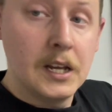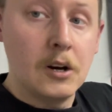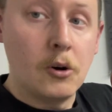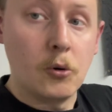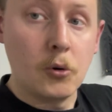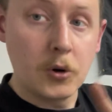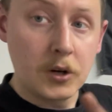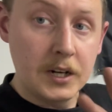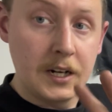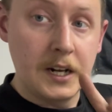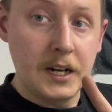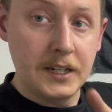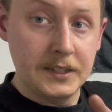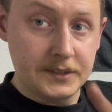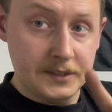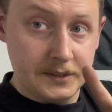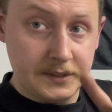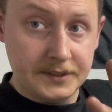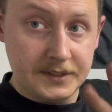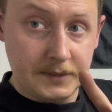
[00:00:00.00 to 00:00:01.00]
organized
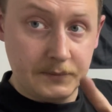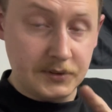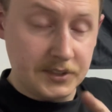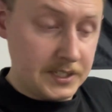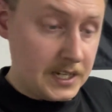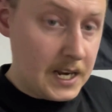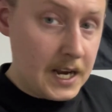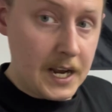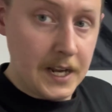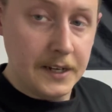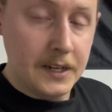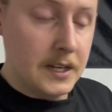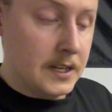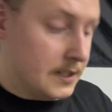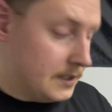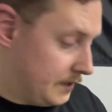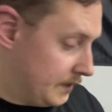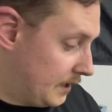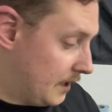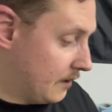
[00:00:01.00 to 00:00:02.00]
on the same side
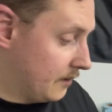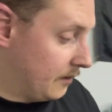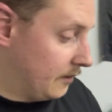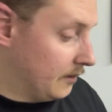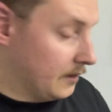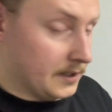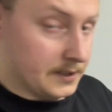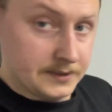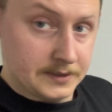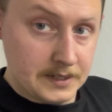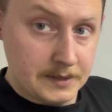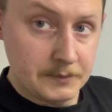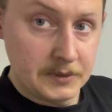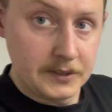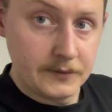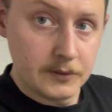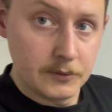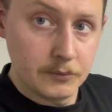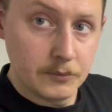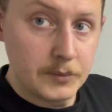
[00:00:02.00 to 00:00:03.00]
together, as I'm
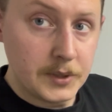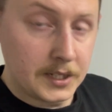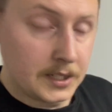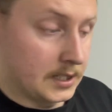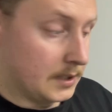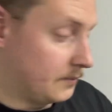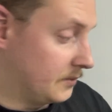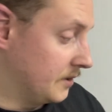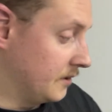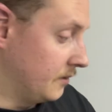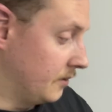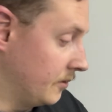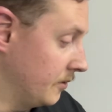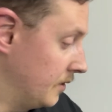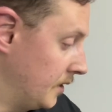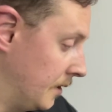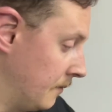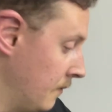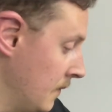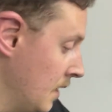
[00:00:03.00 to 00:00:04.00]
even picking up some marking.